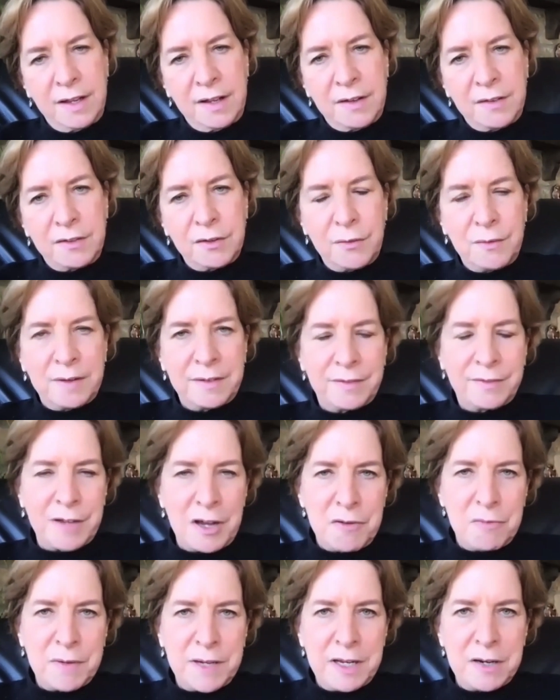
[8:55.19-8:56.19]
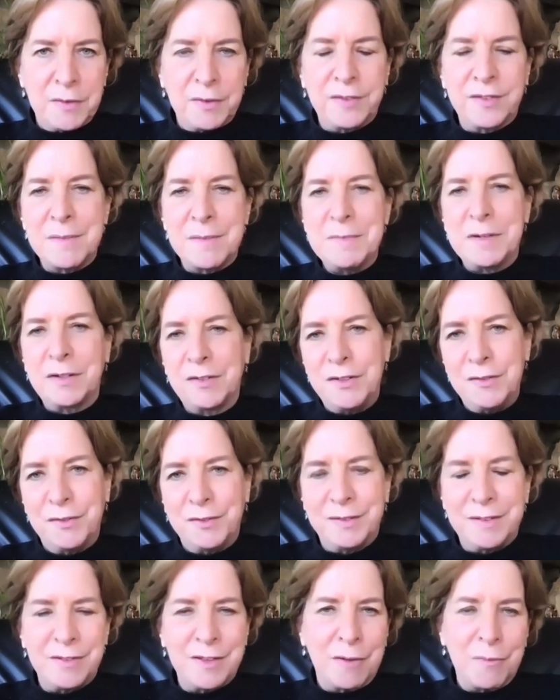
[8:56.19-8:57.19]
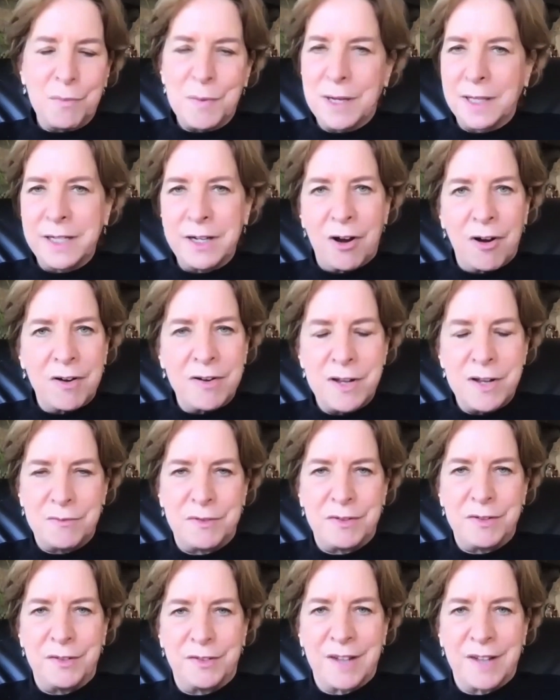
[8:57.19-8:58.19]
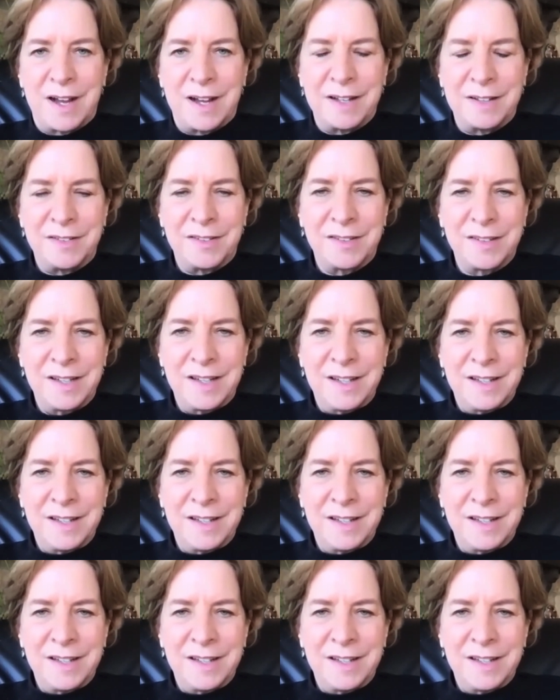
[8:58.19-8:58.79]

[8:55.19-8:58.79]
So some issues, there really are no two sides.